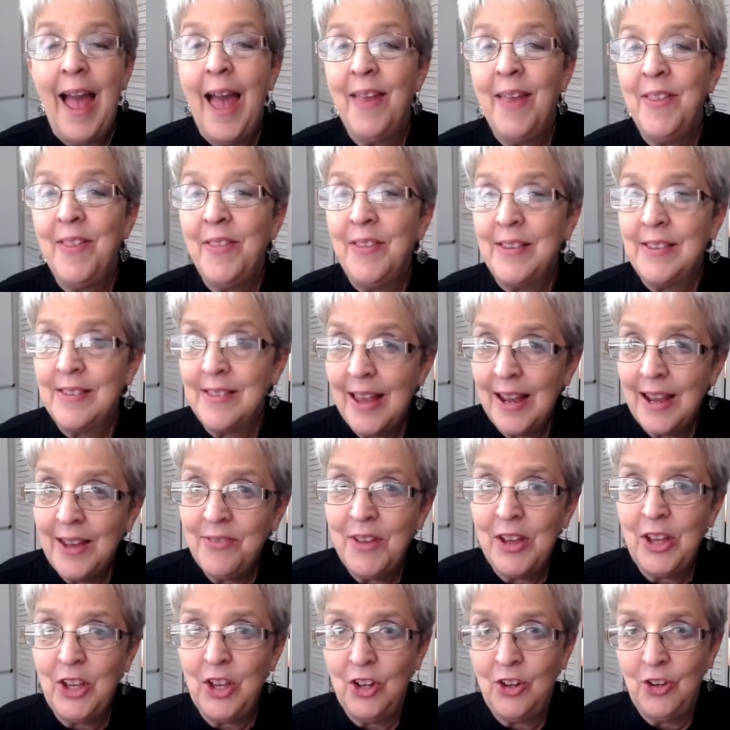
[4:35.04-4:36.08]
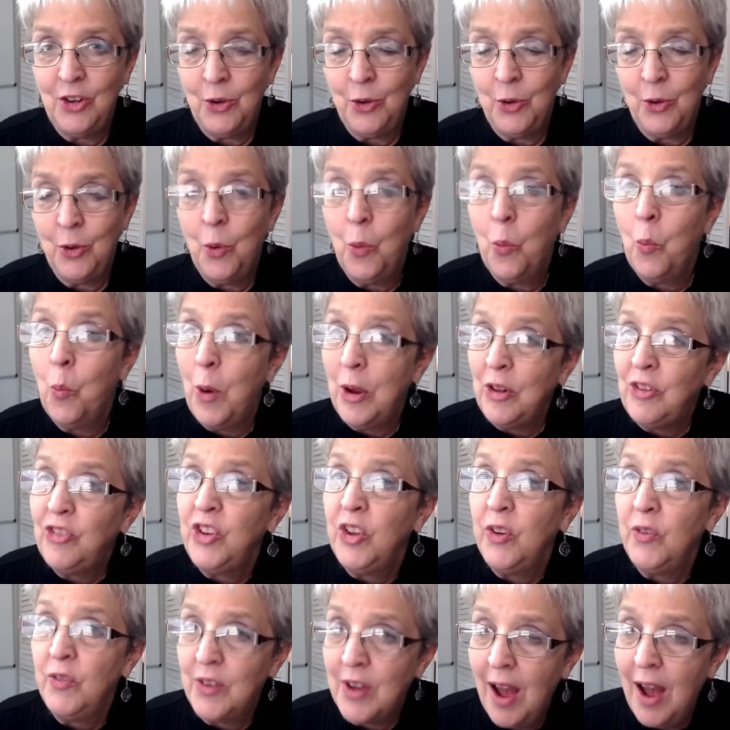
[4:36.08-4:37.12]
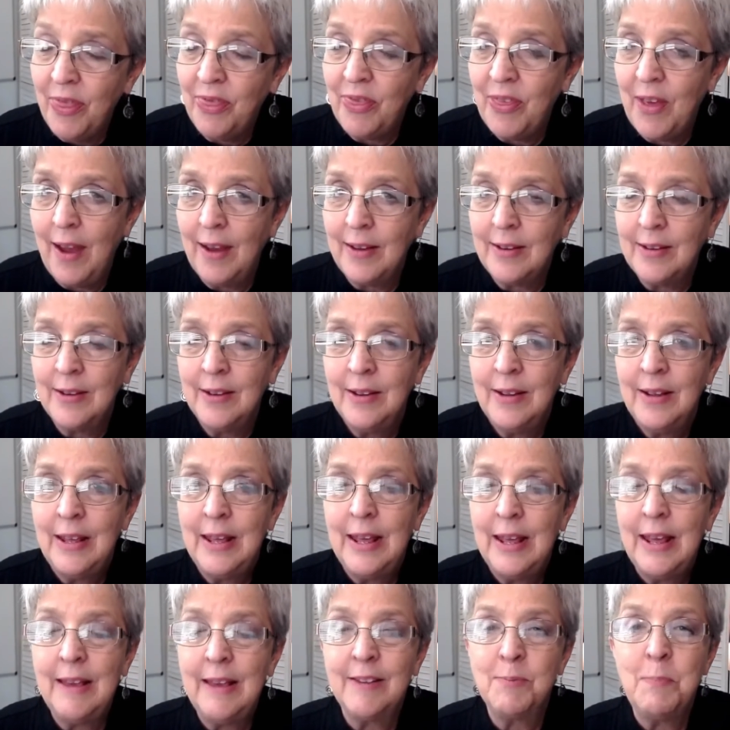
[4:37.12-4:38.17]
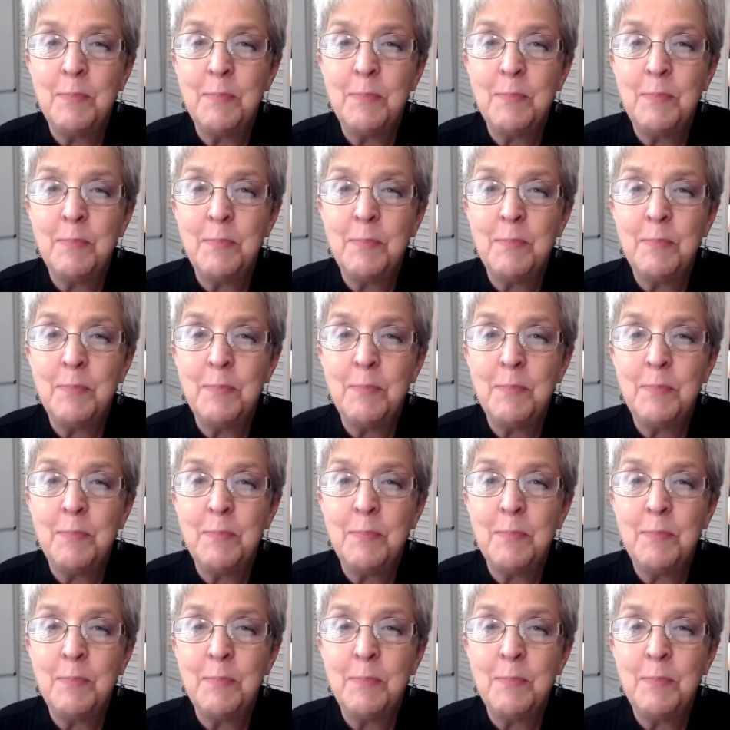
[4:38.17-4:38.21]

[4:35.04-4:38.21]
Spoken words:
And then the second thing you do, once you've got that, is